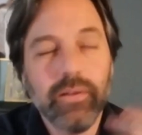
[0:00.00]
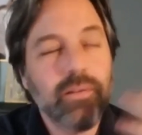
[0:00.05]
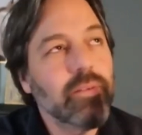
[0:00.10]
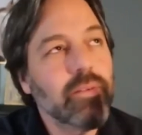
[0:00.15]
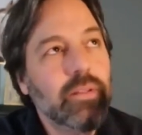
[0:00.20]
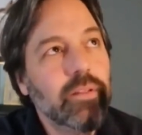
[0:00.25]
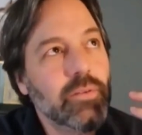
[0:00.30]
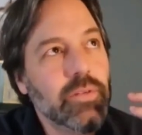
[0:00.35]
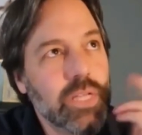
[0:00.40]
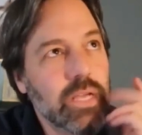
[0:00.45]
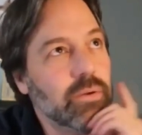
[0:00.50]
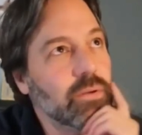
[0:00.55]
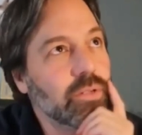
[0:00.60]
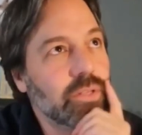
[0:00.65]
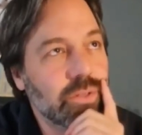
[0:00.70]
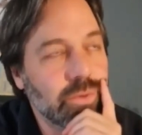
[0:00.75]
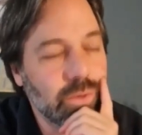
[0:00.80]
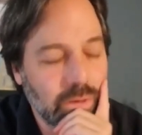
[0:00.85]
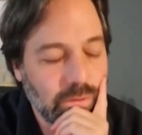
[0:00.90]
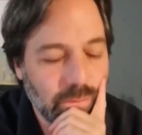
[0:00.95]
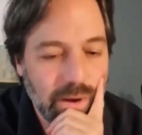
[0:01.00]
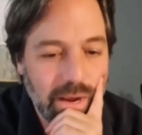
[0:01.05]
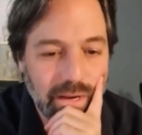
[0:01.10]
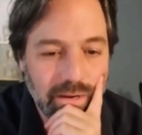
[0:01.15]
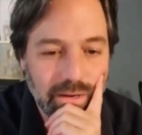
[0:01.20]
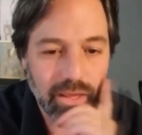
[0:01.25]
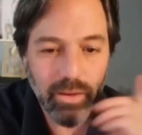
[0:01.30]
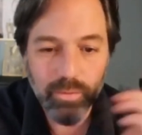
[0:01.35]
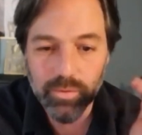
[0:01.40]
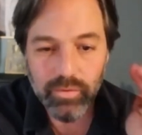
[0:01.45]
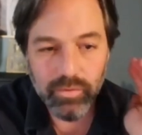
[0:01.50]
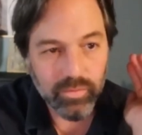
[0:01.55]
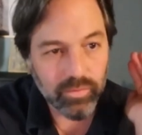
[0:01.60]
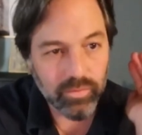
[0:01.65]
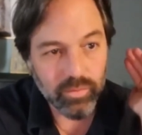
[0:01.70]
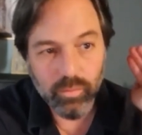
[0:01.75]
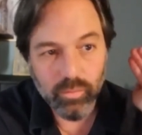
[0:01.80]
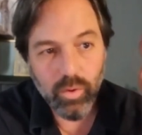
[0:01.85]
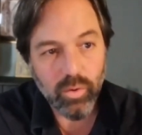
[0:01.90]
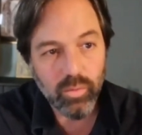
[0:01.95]
He was doing great. Like he was
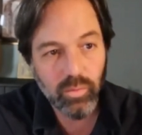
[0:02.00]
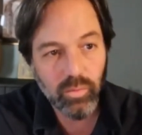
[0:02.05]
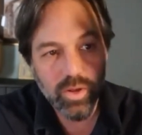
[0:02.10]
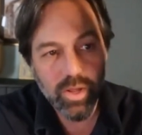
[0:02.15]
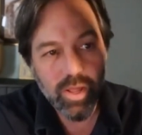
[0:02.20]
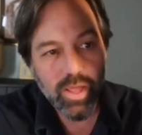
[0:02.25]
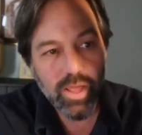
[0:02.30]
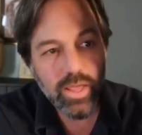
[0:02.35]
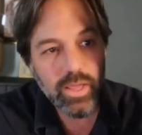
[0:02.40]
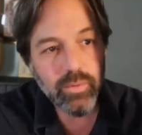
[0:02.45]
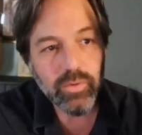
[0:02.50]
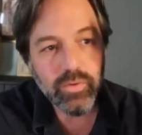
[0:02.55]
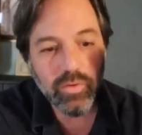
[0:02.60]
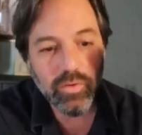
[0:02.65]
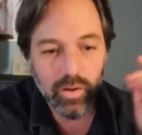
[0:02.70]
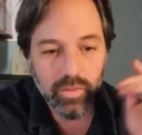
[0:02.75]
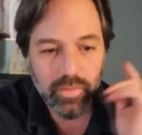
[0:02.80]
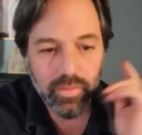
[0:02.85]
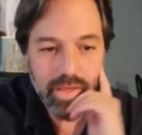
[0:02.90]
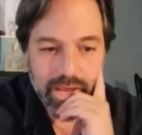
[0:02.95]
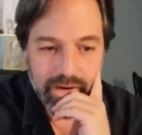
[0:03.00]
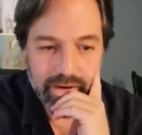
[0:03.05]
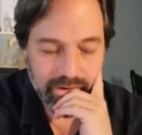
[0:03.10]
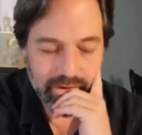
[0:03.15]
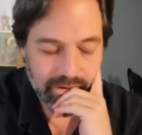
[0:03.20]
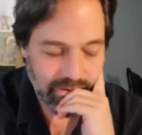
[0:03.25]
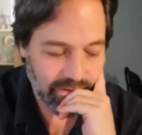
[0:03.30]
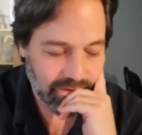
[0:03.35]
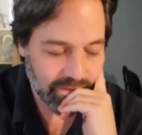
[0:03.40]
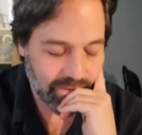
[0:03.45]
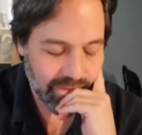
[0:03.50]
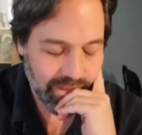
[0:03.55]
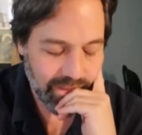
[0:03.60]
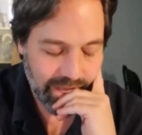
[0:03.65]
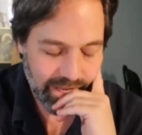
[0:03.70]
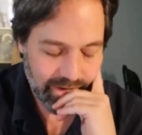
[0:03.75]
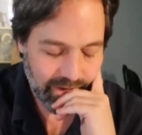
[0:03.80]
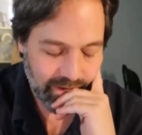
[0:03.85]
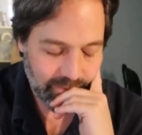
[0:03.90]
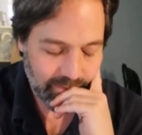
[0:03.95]
on that
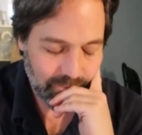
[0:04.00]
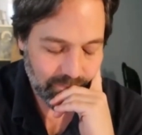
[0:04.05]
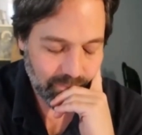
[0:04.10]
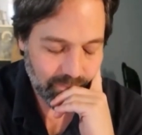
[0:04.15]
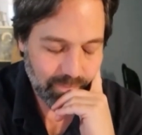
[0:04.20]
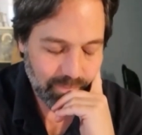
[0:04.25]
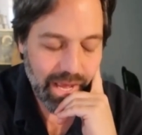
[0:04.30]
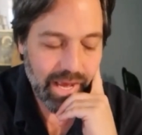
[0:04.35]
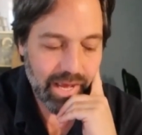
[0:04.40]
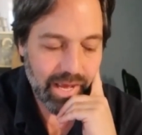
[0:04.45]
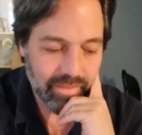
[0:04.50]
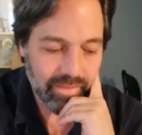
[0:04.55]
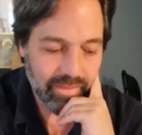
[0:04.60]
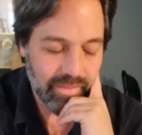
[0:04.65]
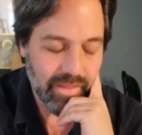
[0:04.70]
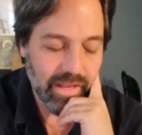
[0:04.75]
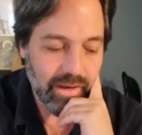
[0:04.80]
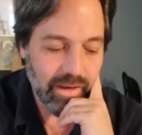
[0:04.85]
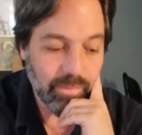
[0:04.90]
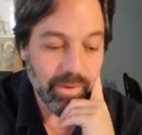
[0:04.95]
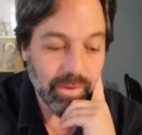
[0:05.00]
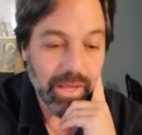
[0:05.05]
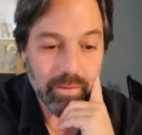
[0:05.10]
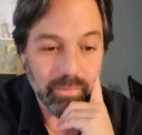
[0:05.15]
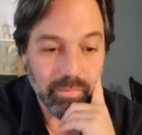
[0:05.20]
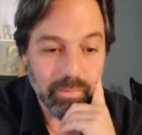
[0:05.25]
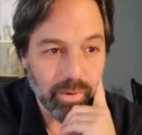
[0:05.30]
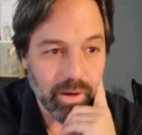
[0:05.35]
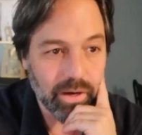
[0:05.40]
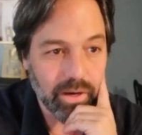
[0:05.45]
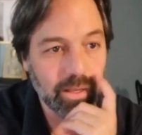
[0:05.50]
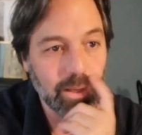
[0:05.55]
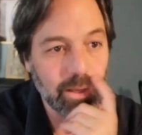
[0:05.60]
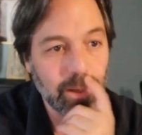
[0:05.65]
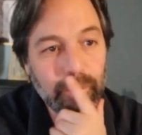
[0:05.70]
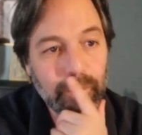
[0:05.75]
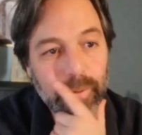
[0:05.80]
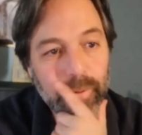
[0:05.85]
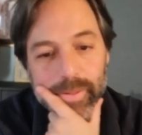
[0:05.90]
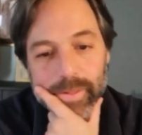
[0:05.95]
path. And then he became a monk.
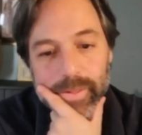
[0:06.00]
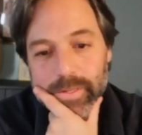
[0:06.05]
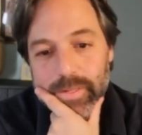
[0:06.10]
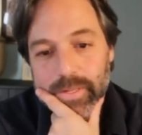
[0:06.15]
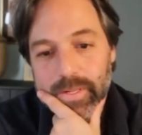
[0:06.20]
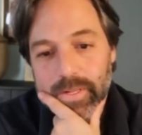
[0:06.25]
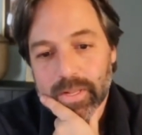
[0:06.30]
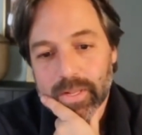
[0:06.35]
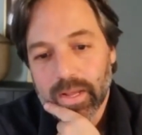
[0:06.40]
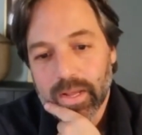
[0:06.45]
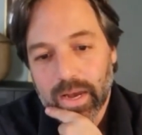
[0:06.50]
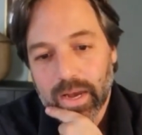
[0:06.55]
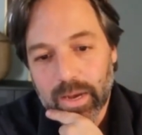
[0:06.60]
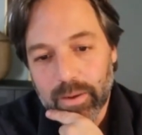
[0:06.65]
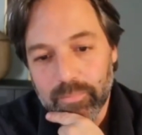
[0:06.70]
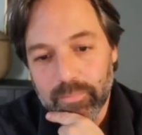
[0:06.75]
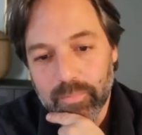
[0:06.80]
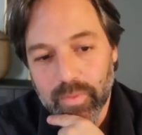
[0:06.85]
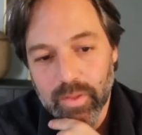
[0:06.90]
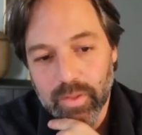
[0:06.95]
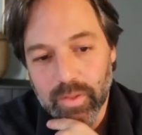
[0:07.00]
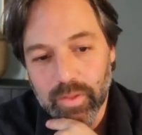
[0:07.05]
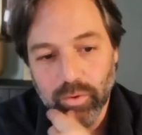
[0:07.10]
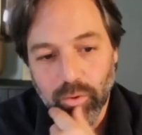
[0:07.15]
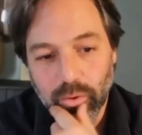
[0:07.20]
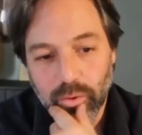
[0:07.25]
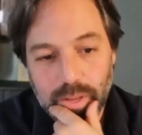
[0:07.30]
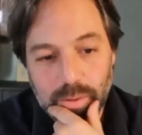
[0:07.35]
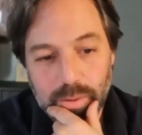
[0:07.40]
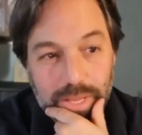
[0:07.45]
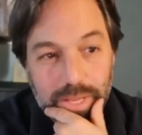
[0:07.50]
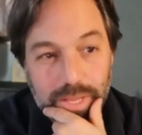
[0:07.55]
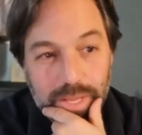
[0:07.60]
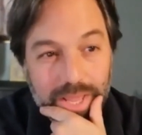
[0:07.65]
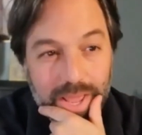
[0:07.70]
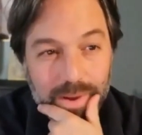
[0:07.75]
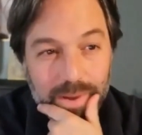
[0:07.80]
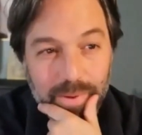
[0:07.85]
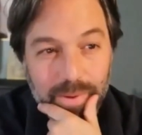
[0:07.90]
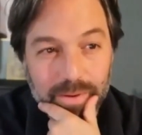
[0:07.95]
So he
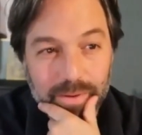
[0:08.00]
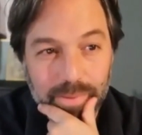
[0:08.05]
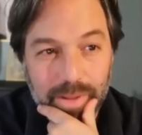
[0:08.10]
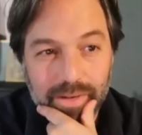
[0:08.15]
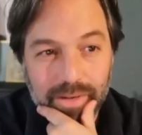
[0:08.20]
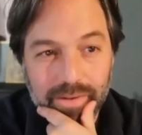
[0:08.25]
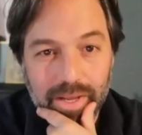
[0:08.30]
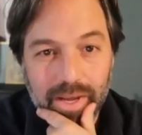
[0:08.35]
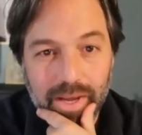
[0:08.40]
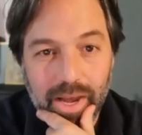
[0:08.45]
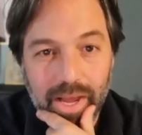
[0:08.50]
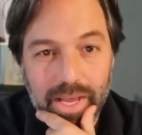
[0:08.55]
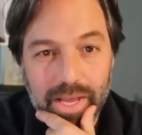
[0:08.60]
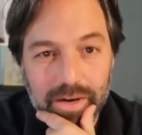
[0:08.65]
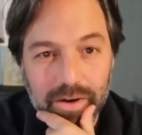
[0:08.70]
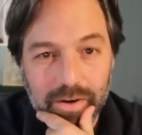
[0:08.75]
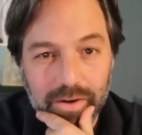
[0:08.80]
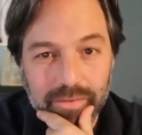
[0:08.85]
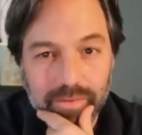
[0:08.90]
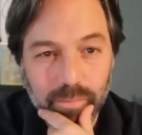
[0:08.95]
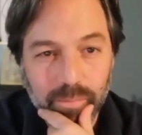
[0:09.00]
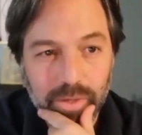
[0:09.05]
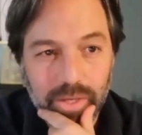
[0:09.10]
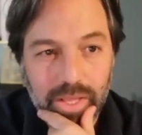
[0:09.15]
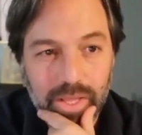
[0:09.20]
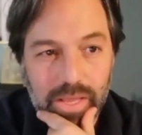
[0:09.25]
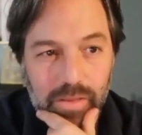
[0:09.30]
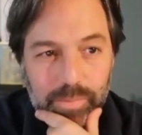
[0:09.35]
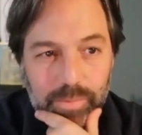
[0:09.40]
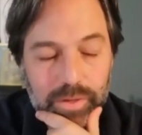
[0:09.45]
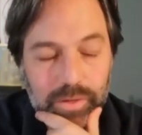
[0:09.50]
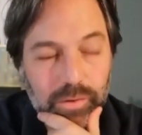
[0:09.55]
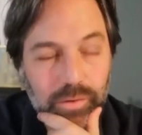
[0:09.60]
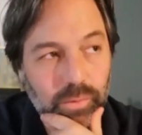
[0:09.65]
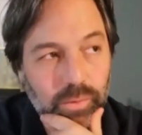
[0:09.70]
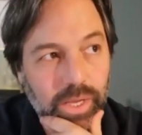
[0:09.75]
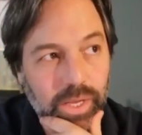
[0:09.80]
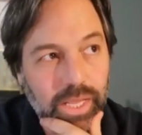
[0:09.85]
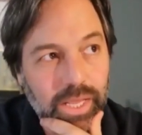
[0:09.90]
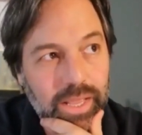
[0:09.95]
began painting icons. And what he's been
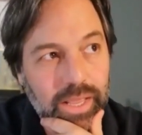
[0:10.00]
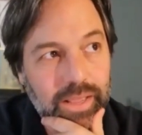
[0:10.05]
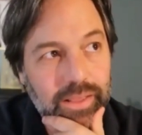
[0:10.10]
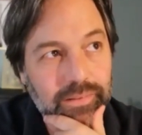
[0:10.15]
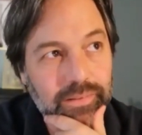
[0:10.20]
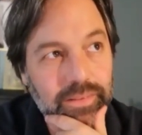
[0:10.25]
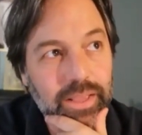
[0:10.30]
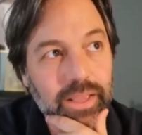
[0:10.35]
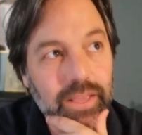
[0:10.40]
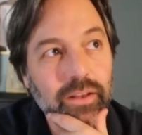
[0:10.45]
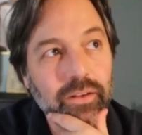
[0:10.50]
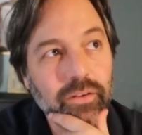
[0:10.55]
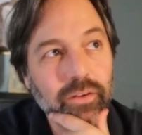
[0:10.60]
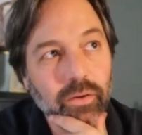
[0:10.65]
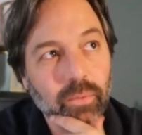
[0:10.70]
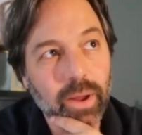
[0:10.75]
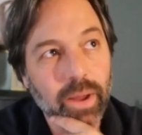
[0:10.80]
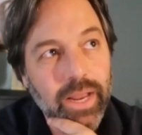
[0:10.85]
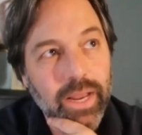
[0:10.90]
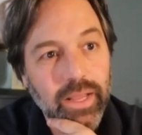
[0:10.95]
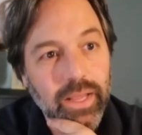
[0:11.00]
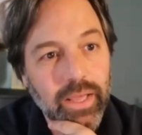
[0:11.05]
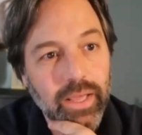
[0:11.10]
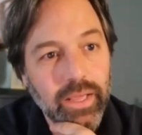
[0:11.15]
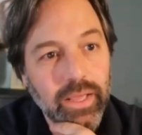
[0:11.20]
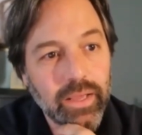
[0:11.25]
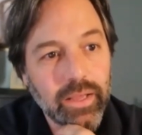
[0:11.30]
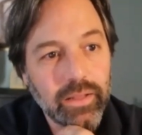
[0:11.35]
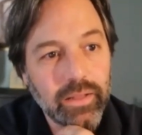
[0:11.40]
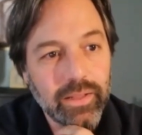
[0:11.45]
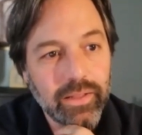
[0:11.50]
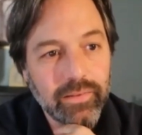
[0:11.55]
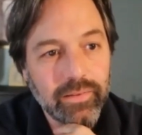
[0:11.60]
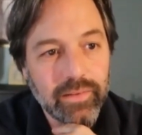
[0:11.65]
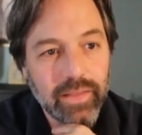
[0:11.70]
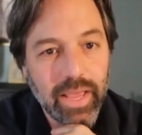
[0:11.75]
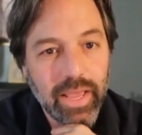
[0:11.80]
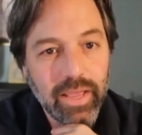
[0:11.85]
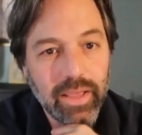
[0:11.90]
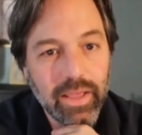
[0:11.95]
doing is integrating, let's
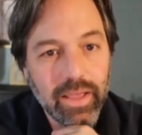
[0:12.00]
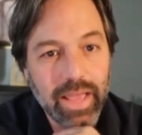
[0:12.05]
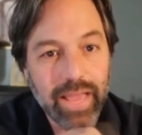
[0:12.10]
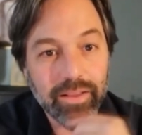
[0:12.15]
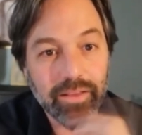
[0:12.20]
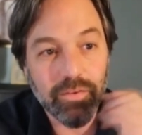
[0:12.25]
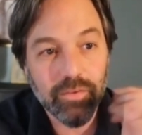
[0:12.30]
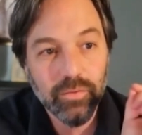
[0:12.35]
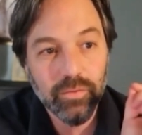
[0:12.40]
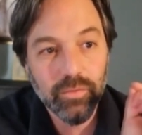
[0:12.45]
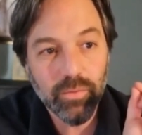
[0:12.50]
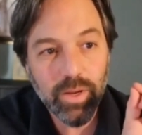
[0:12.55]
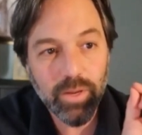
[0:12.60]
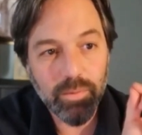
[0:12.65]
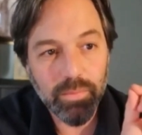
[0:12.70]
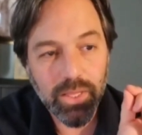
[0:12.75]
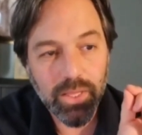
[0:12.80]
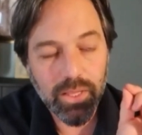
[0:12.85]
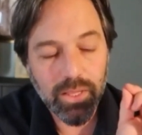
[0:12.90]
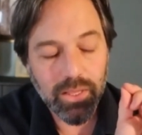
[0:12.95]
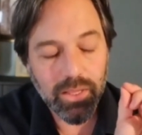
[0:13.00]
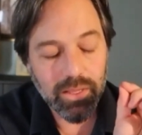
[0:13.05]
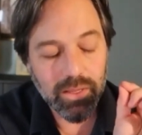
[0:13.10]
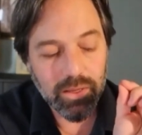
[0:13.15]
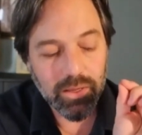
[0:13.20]
say, extremely